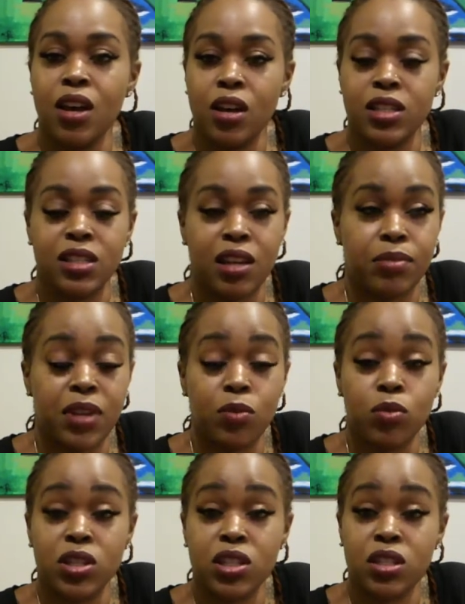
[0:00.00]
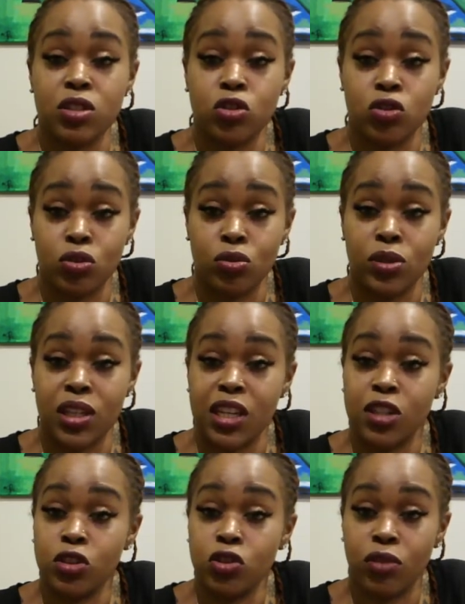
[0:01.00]
Something was
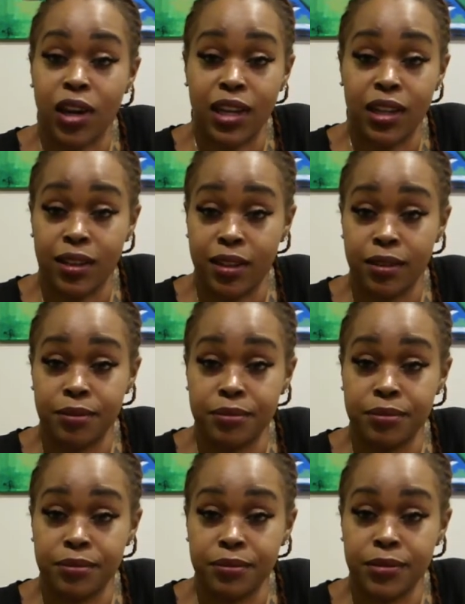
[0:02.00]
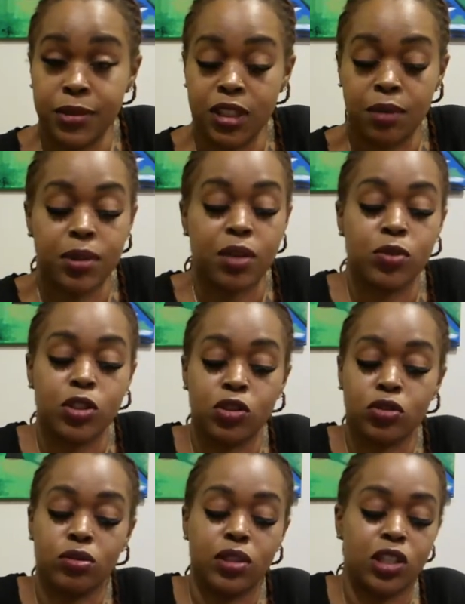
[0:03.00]
truly draining. Something was
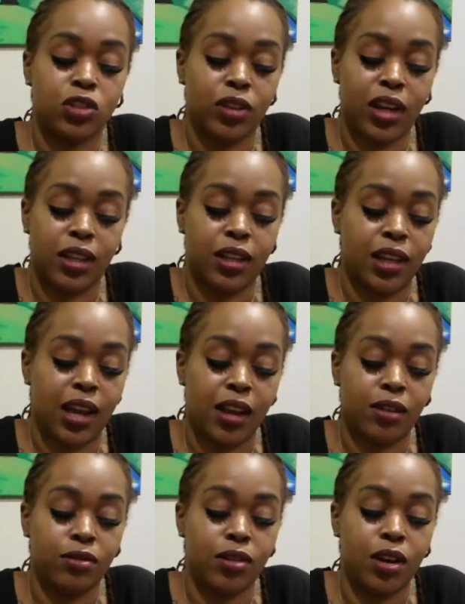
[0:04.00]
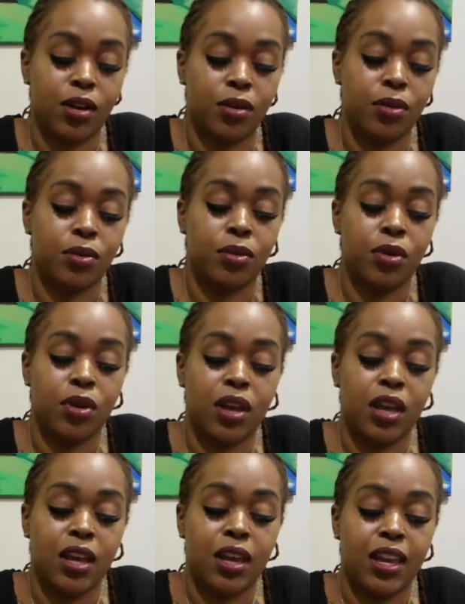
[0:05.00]
truly draining. I don't know
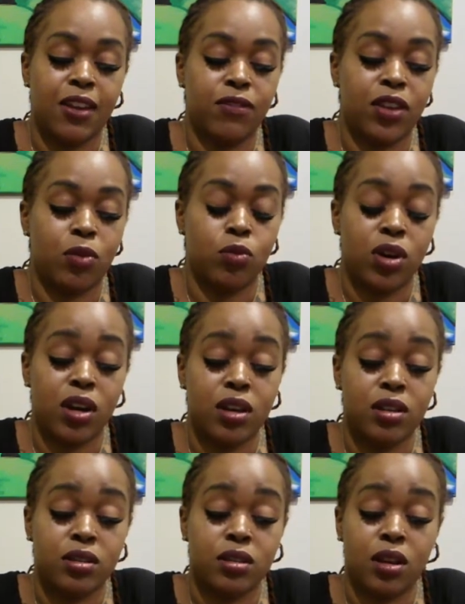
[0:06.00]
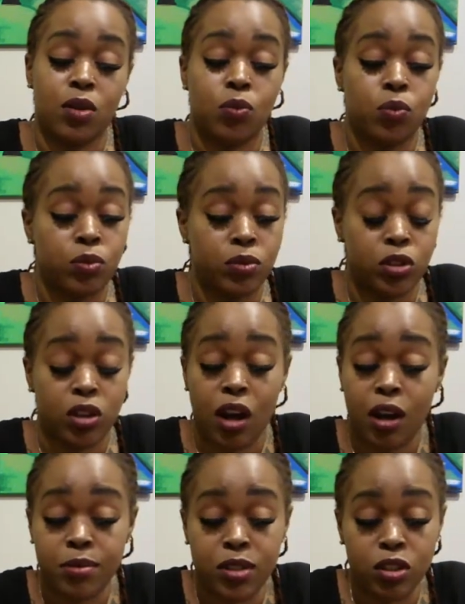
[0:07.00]
if it was a
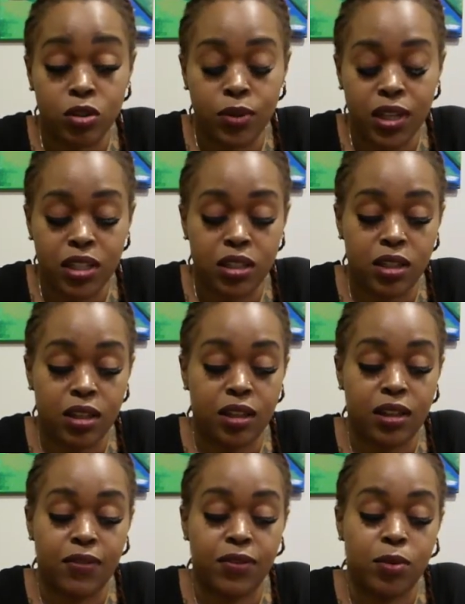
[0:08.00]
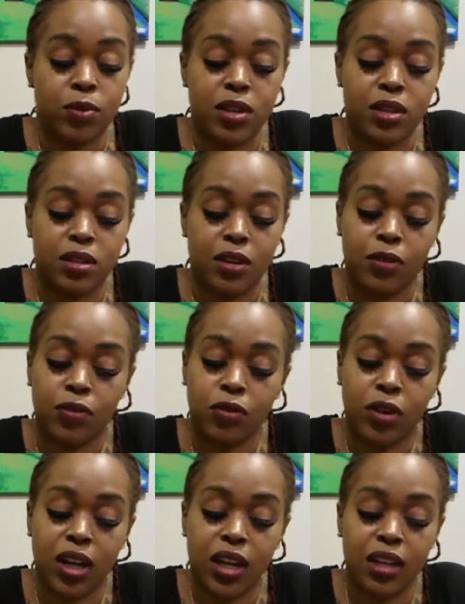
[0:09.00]
job situation, if it was a
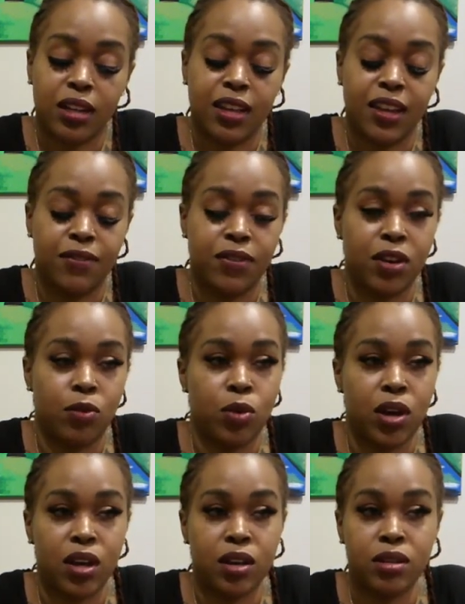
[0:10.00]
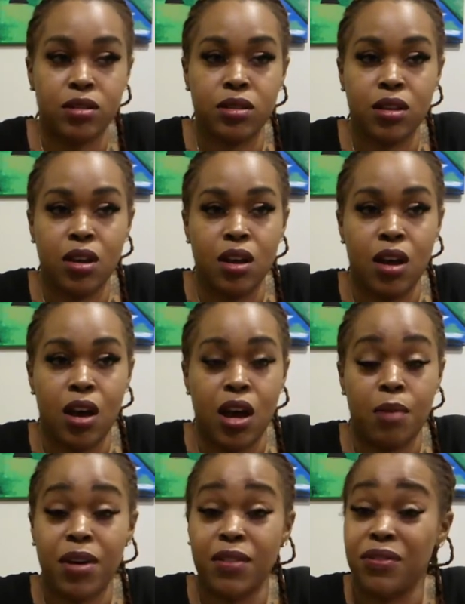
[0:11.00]
friend, if it was
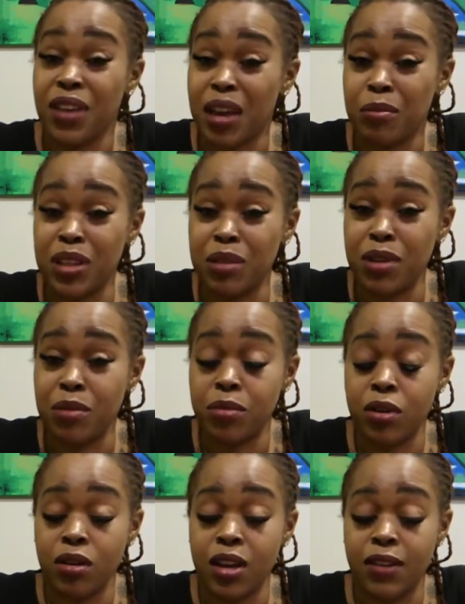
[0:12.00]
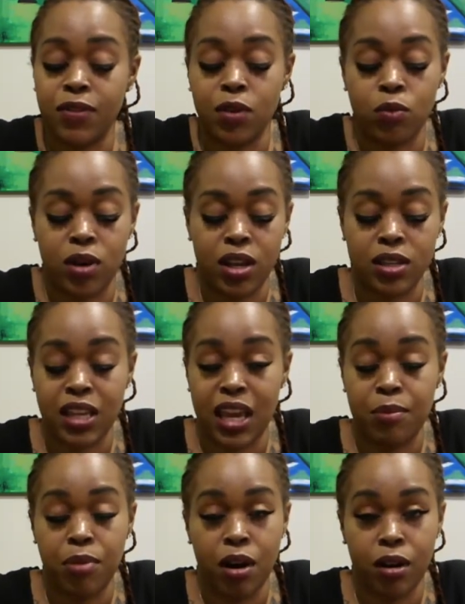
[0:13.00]
a family member, if it was a
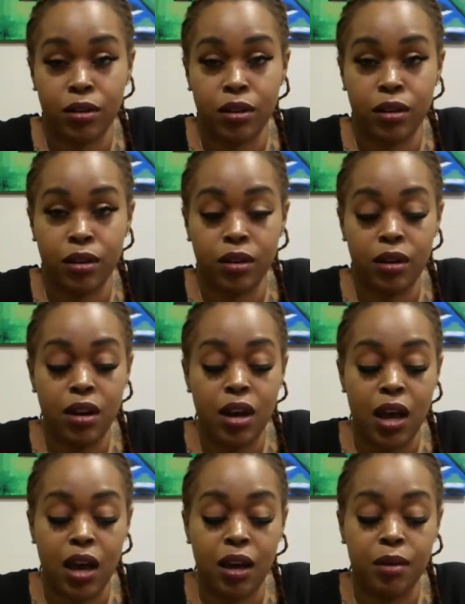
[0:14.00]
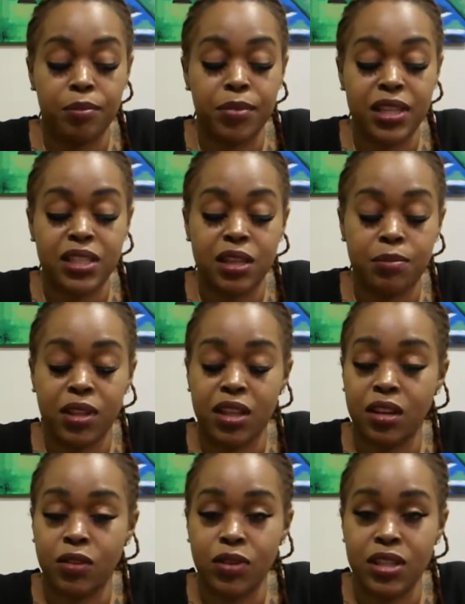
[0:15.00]
partner. But something
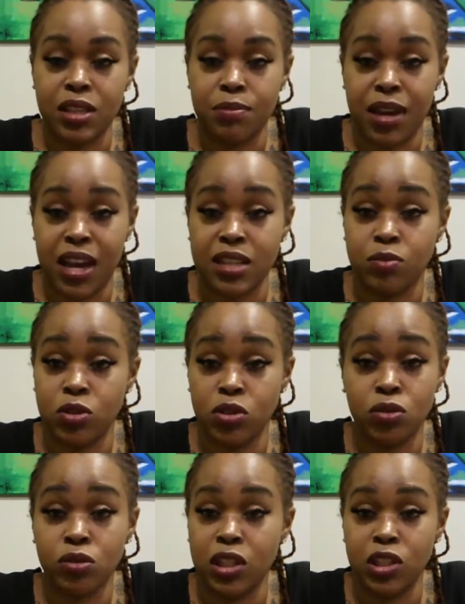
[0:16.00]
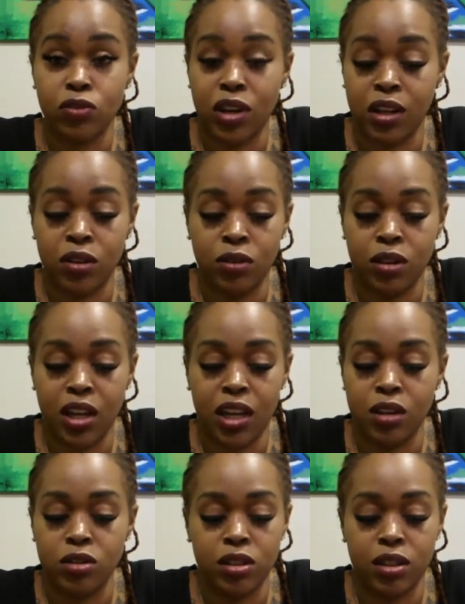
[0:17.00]
in the recent past was truly draining on your
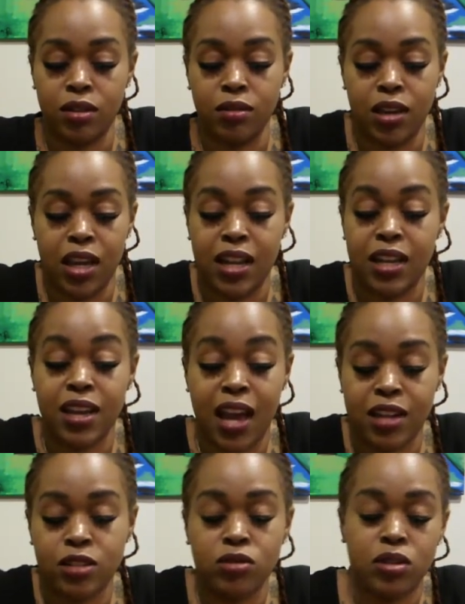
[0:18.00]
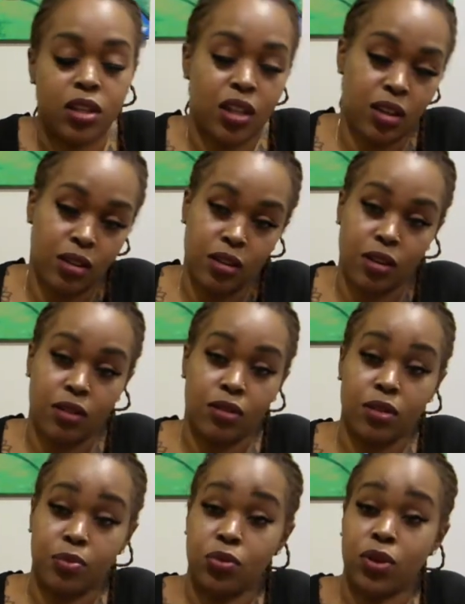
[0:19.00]
energy, and it got you to
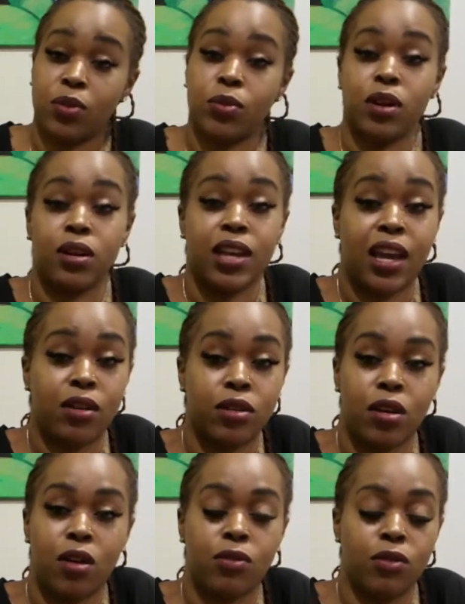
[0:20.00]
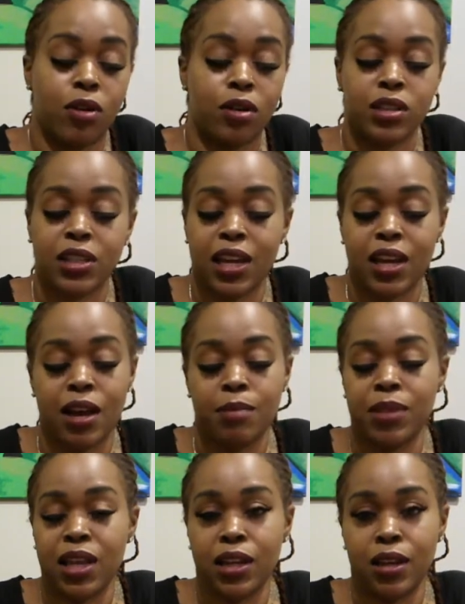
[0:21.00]
the point where now your overall is like, I'm
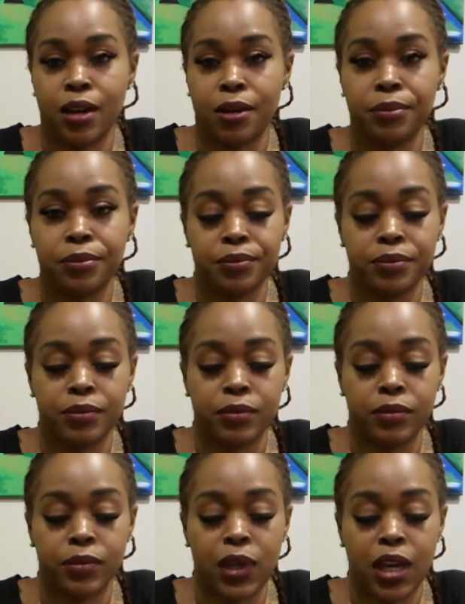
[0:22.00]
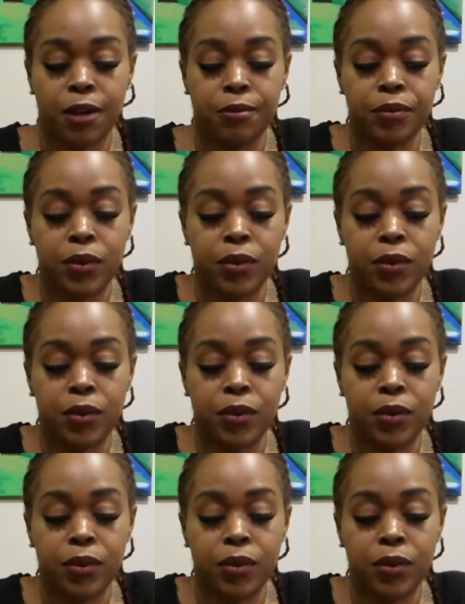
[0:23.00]
letting go. Okay.